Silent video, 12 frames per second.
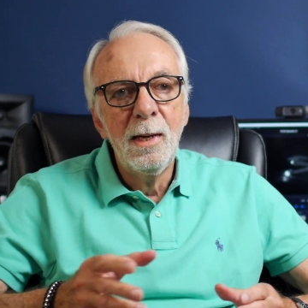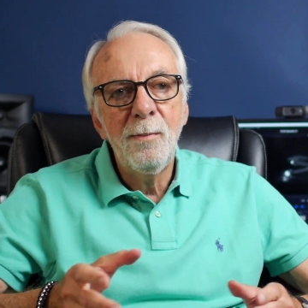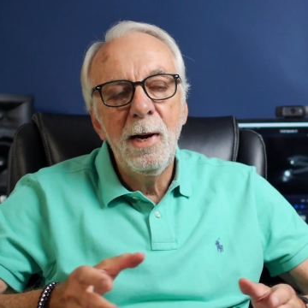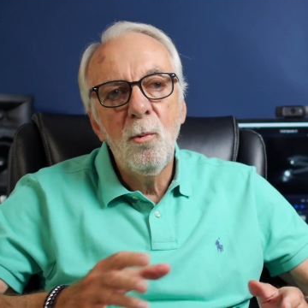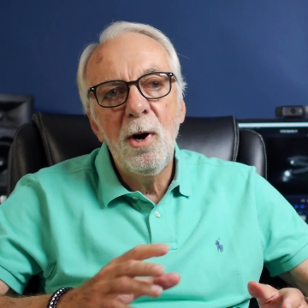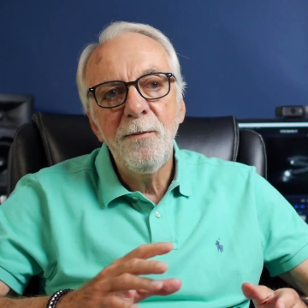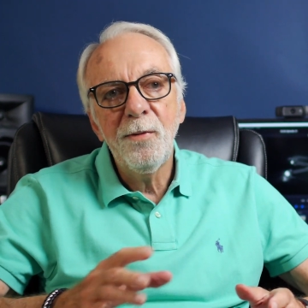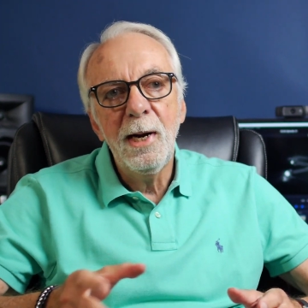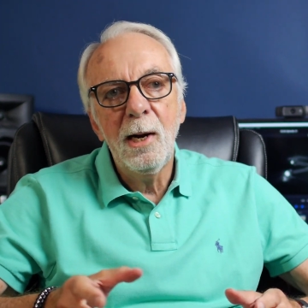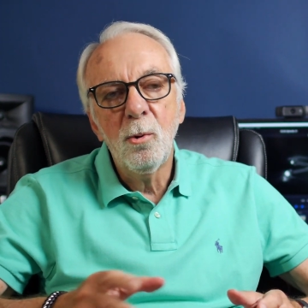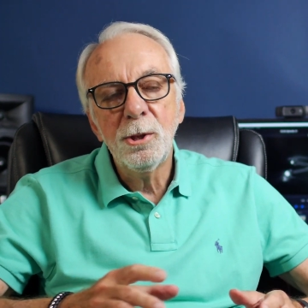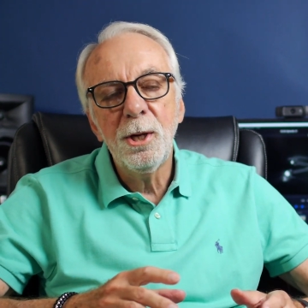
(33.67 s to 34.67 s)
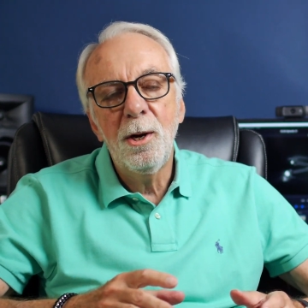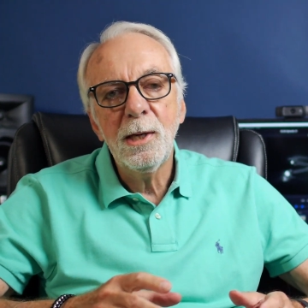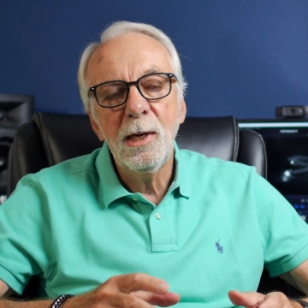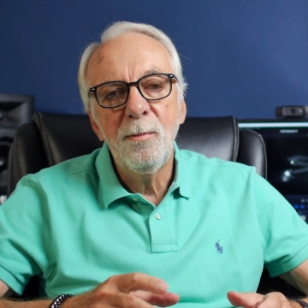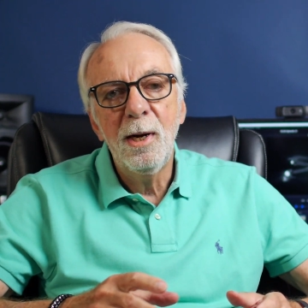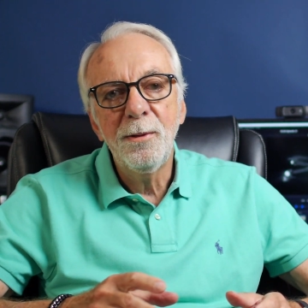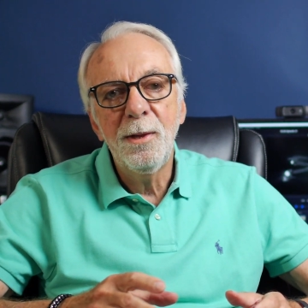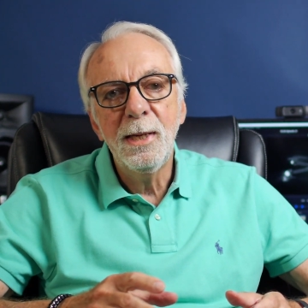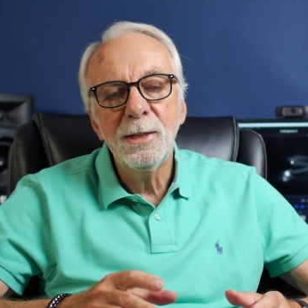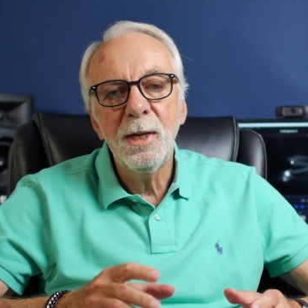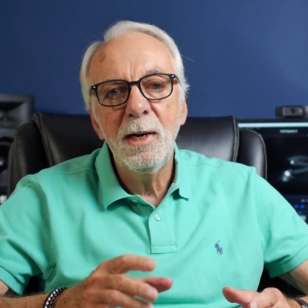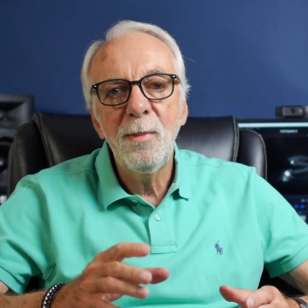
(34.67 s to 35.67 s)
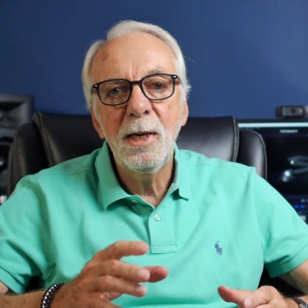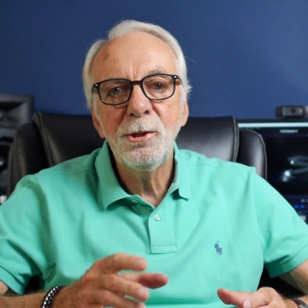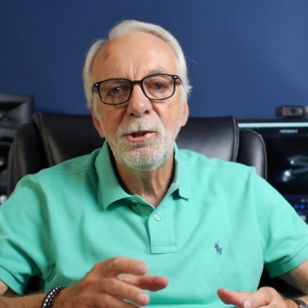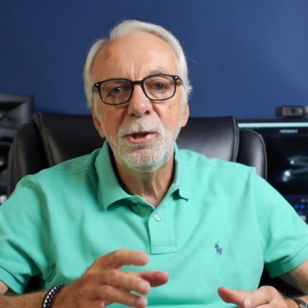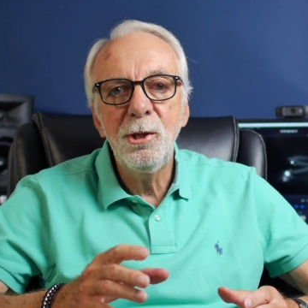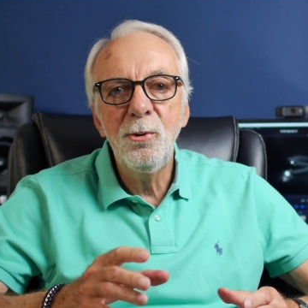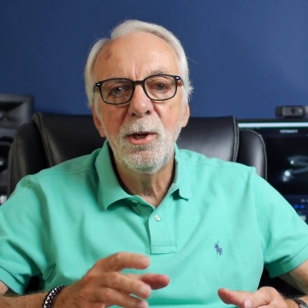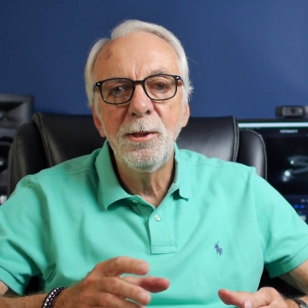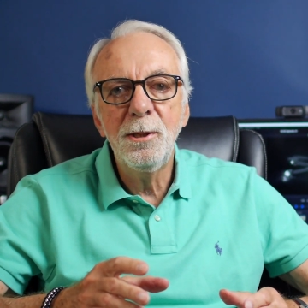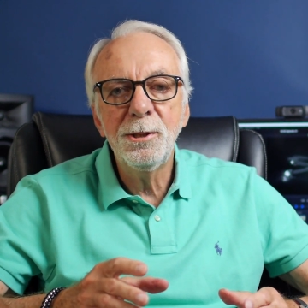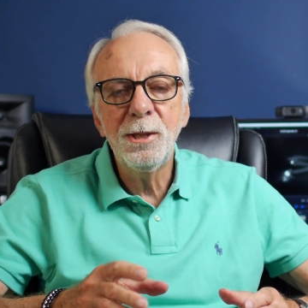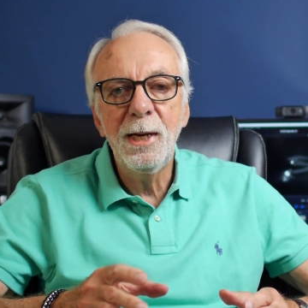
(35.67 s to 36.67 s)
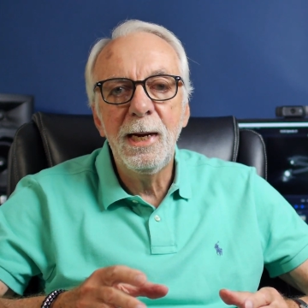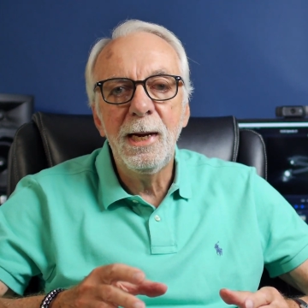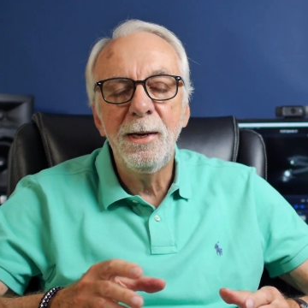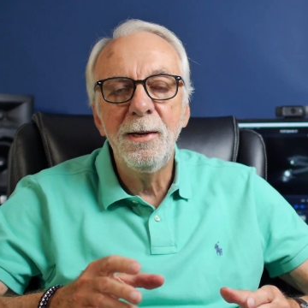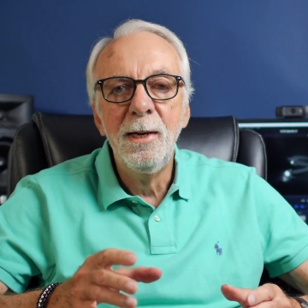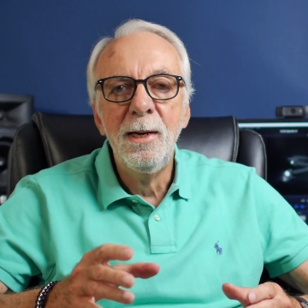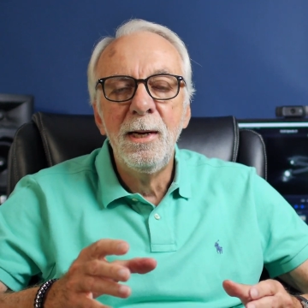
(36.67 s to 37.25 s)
My wife and I were talking about this, and I'm not sure you understand